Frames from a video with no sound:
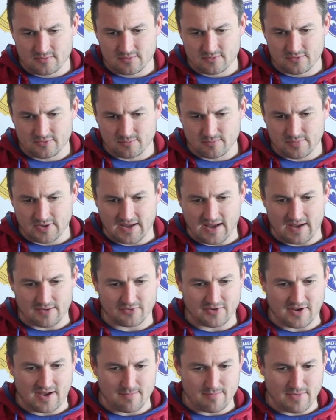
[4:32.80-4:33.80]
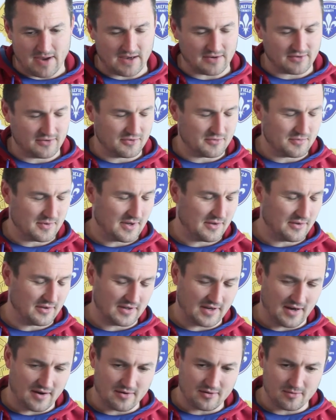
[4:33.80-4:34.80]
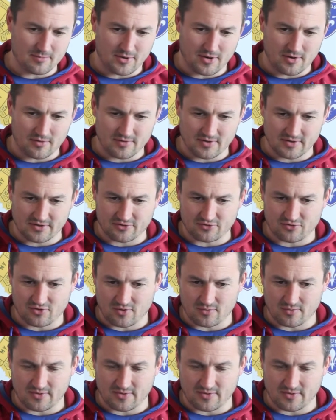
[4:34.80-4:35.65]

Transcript: some big outside backs as well that carry the ball really strong.